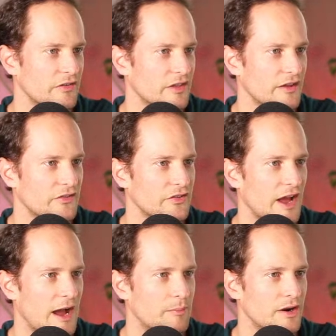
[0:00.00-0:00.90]
this
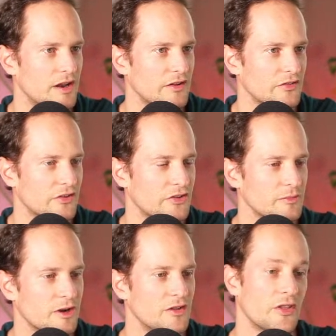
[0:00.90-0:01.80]
operating
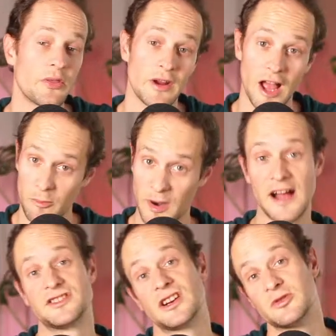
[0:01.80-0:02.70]
system called the 3L
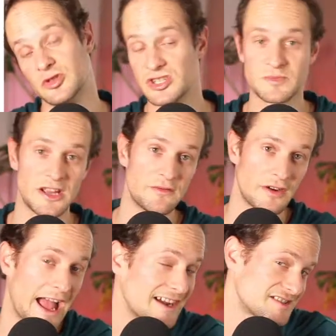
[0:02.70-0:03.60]
project, which is made
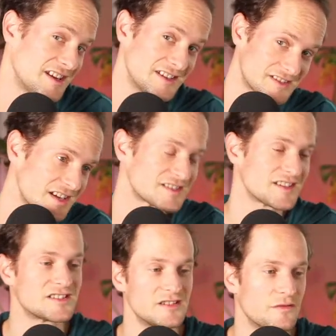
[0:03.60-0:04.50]
for
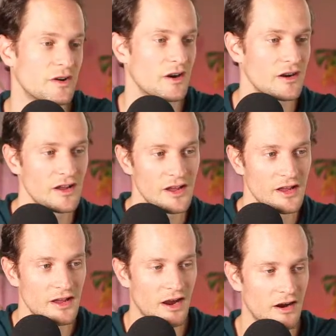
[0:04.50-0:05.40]
x86-64
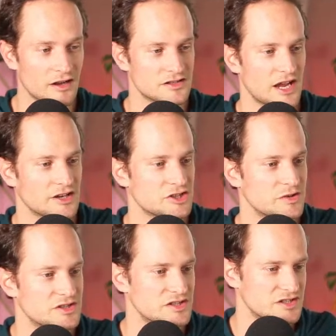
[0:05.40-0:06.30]
architecture,
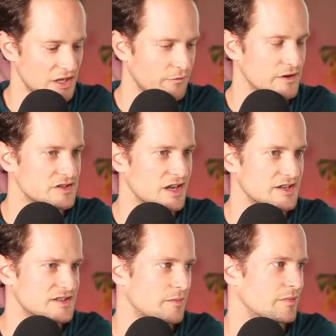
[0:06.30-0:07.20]
which is different
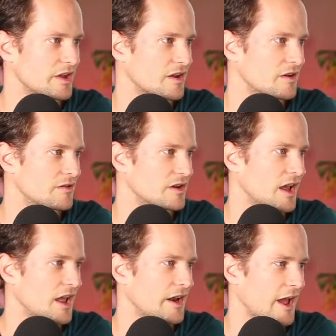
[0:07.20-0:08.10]
assembly code,
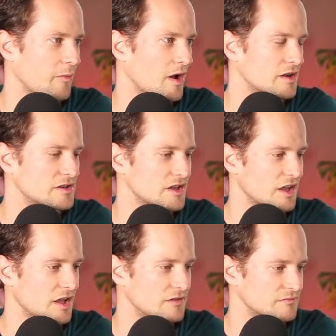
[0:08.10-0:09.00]
and I wanted to
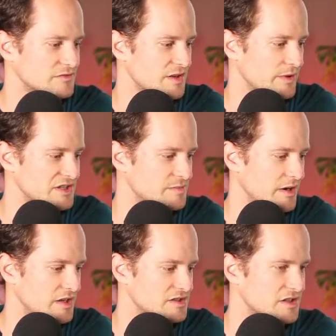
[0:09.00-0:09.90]
get some
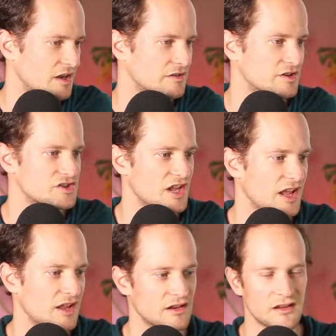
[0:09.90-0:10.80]
experience to
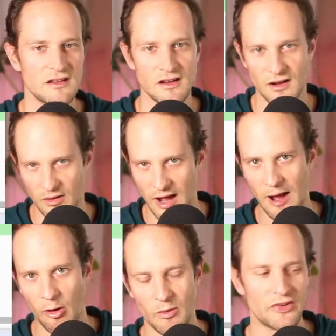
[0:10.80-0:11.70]
understand,
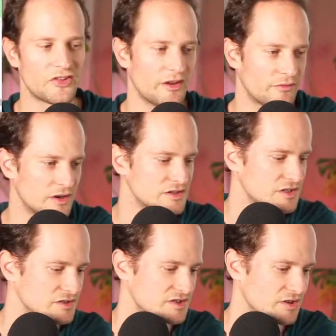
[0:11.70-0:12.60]
how it was different.
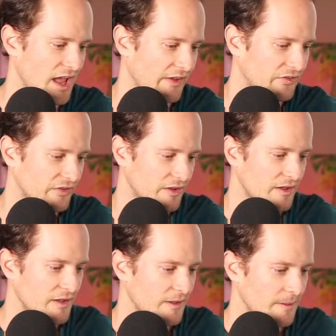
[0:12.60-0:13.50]
So yes,
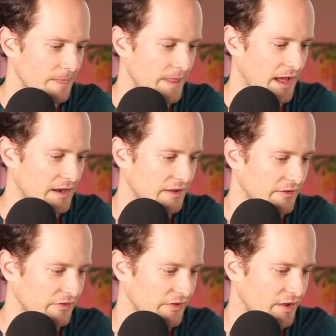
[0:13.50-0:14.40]
that
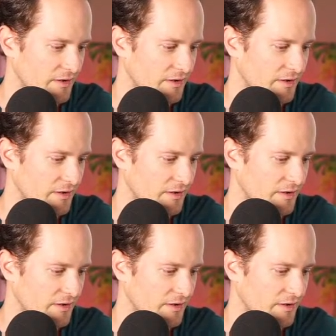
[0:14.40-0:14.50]
is